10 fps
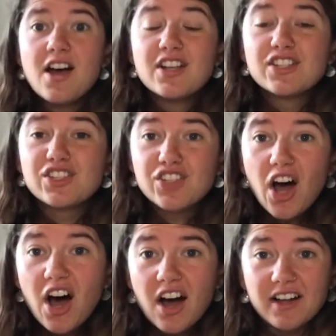
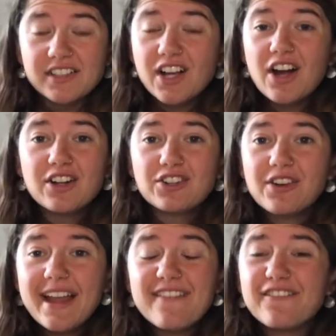Songs are
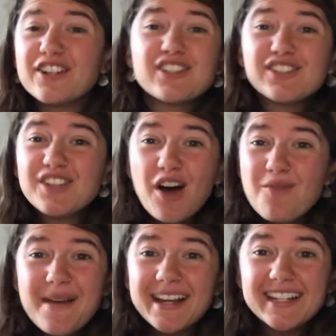great for so
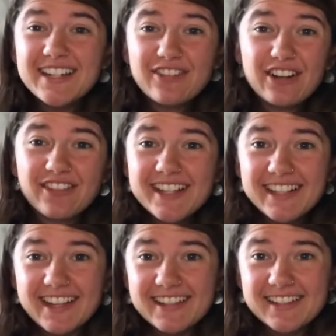many different
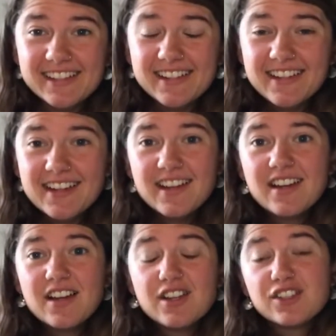reasons.
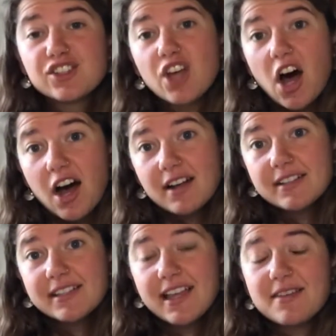
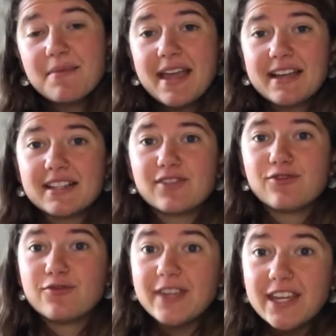Songs can make us
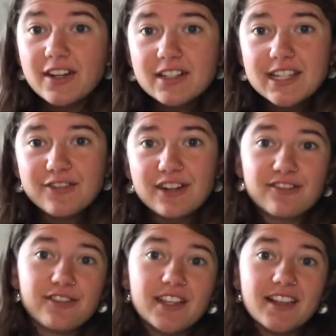feel different
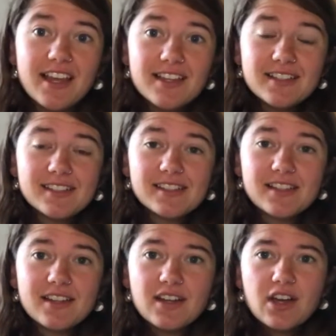feelings.
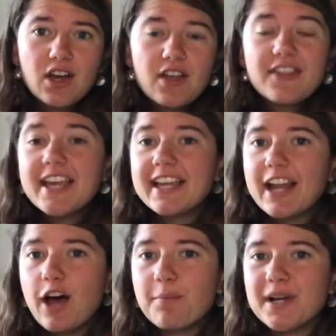They can
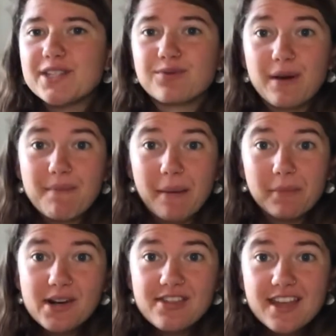help us
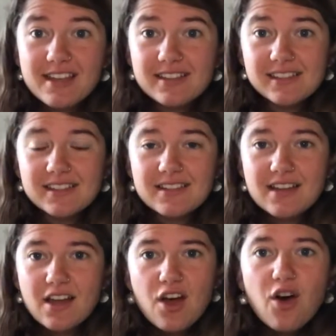remember things.
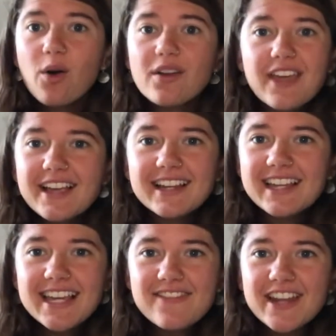Or they can
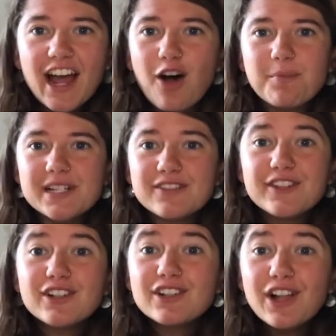even help us
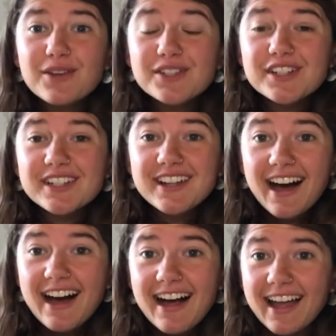feel closer to
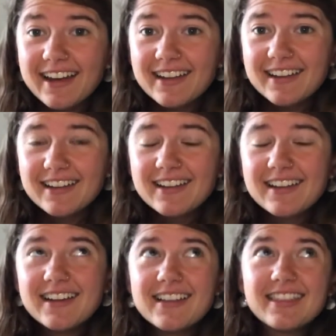God.
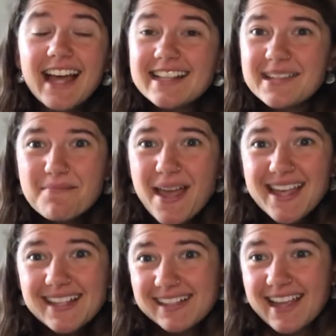That's
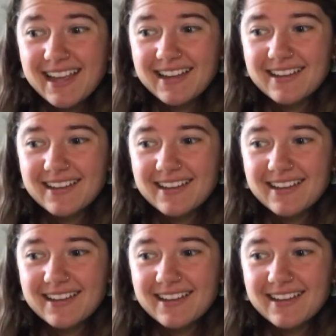amazing.